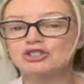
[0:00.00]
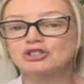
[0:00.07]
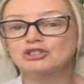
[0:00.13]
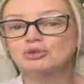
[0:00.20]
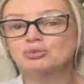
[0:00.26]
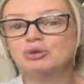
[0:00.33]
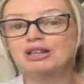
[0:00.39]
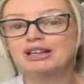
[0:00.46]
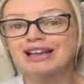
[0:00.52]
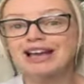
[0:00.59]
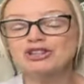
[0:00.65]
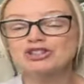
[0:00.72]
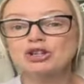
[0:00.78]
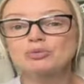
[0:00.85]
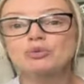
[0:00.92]
so we can
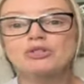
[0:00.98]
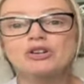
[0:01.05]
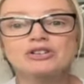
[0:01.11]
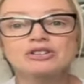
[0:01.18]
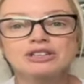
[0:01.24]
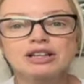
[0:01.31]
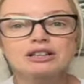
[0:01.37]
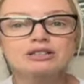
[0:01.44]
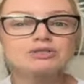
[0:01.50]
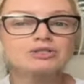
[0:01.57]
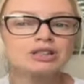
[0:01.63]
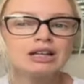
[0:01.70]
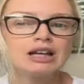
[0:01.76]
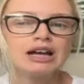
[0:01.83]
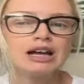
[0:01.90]
catch up with ourselves.
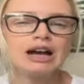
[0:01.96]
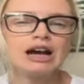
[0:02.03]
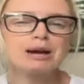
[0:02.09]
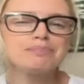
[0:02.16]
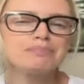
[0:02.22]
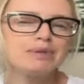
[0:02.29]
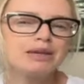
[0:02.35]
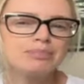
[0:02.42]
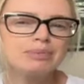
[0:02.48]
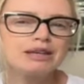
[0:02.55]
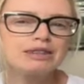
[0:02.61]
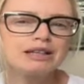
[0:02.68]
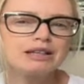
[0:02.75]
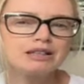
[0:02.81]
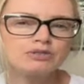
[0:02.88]
Maybe at
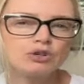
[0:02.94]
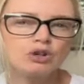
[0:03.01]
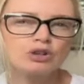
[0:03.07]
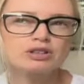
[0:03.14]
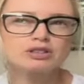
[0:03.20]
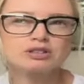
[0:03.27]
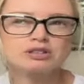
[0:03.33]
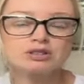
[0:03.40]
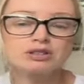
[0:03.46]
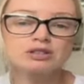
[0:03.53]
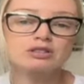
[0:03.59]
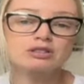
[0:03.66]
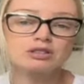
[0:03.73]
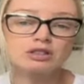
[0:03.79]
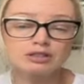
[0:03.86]
the end of August,
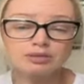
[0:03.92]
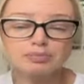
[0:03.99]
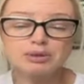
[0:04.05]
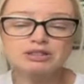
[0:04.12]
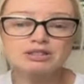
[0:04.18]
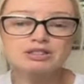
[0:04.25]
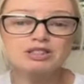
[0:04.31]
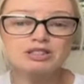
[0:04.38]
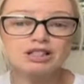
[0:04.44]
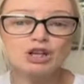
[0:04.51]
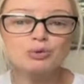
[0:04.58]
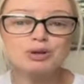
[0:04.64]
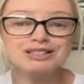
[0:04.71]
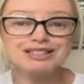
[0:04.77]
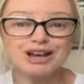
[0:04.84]
because business is
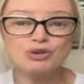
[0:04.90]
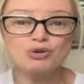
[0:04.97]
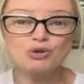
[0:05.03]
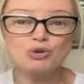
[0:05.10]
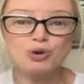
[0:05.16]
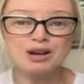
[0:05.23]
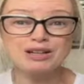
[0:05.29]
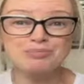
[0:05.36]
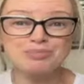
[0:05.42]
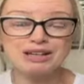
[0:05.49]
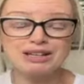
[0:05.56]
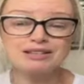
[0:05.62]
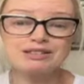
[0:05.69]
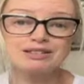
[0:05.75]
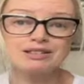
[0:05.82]
slowing down quite a
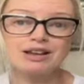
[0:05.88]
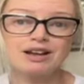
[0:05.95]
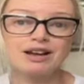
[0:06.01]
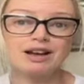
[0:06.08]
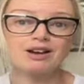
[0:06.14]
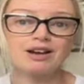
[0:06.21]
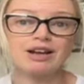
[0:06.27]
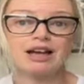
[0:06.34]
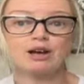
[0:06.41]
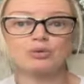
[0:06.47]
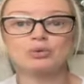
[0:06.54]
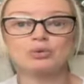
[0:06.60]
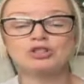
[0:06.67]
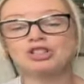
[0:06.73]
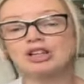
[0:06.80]
bit,
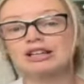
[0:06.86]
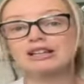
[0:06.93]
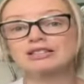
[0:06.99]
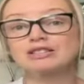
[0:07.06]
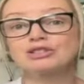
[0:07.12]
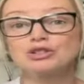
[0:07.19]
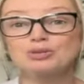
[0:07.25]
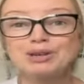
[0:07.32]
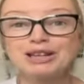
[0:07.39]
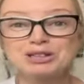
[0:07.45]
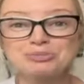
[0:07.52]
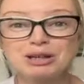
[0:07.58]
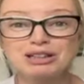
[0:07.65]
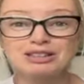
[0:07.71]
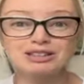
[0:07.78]
which I guess is to be
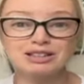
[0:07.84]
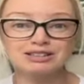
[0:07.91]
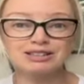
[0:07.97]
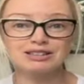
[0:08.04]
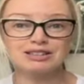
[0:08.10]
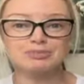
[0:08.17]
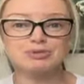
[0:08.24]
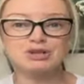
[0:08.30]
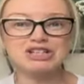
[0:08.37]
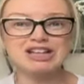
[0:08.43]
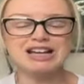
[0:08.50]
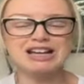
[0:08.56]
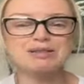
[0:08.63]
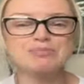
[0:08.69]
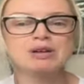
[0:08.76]
expected because of summertime.